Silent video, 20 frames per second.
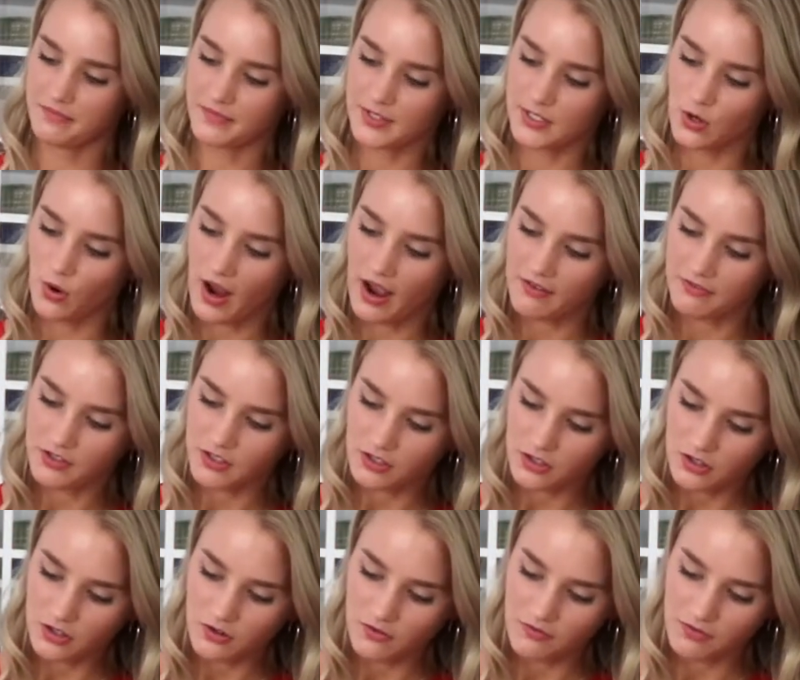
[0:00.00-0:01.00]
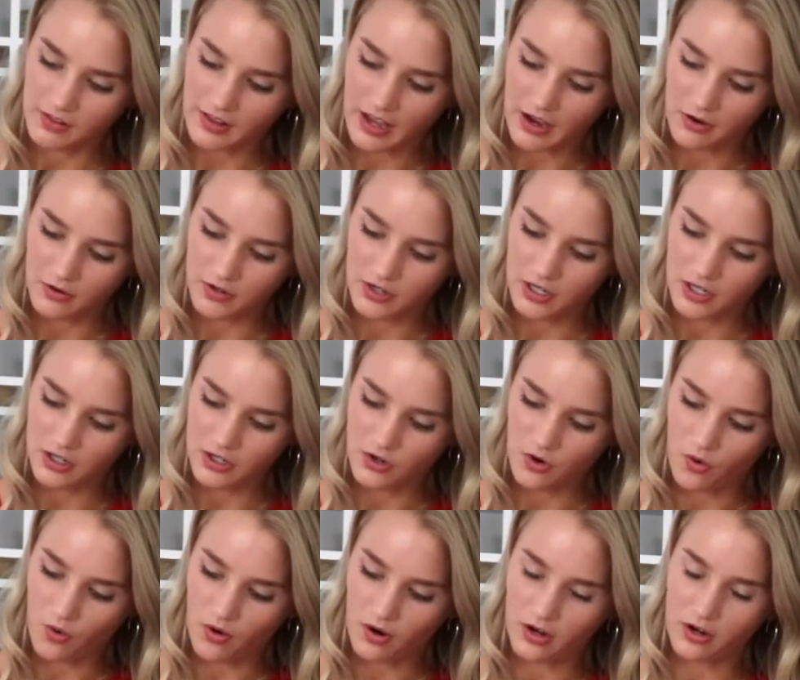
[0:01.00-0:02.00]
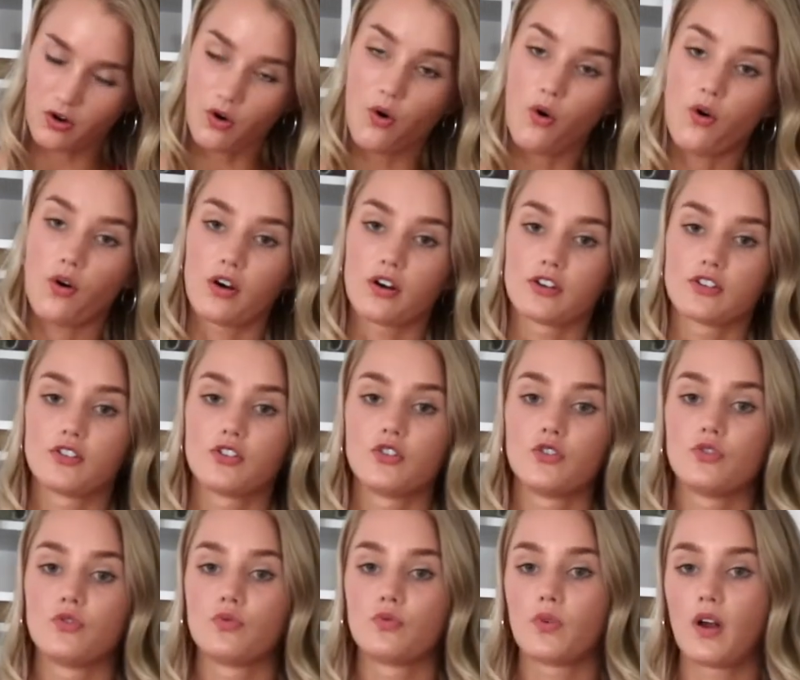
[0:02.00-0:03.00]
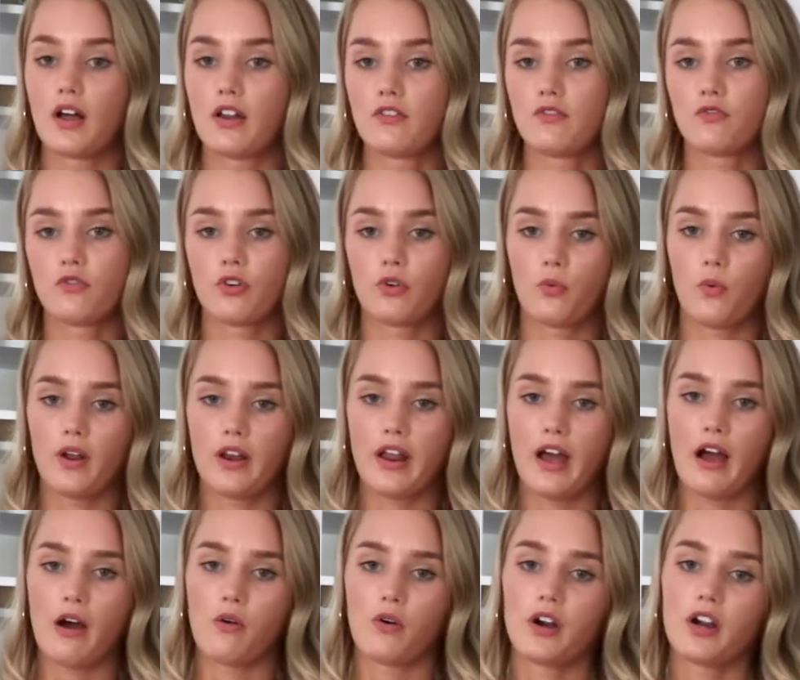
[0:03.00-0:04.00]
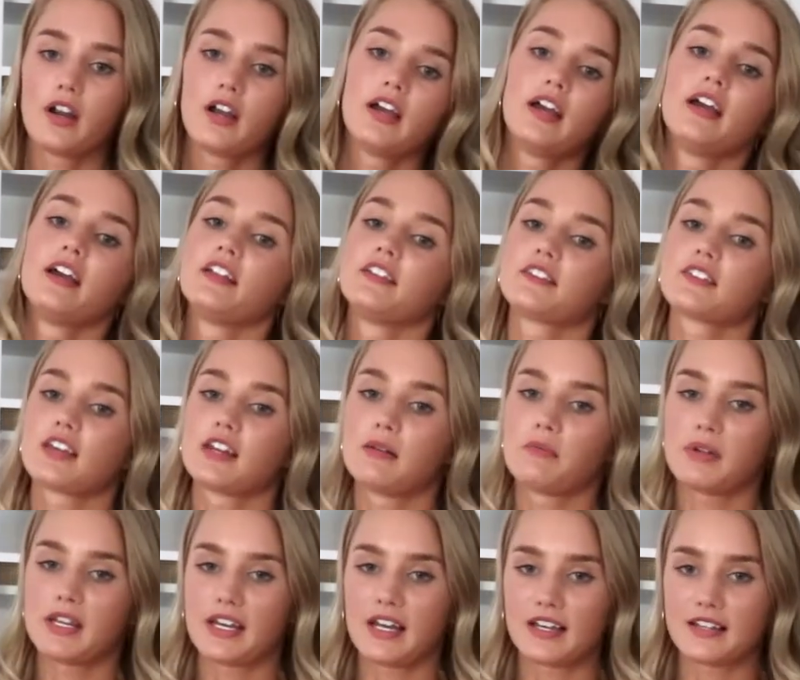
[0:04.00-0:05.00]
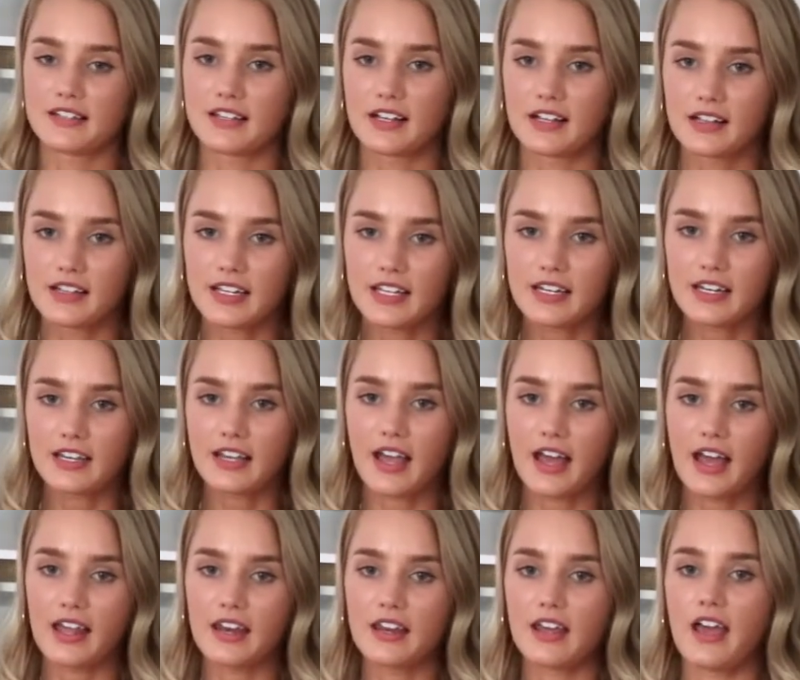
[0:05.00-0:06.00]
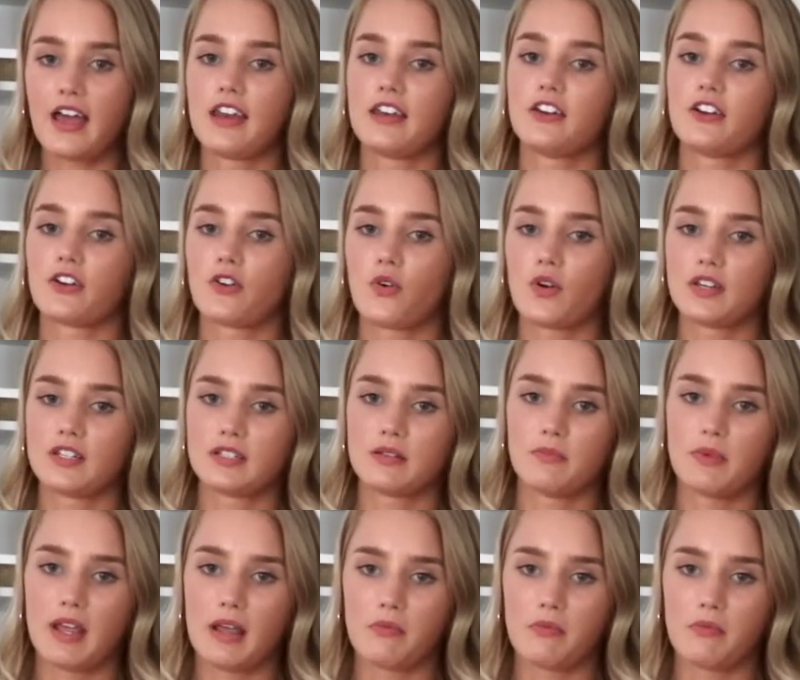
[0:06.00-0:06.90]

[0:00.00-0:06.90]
So after you've allowed your core to run for 1 hour, it's going to be nice and clean again, and you're going to be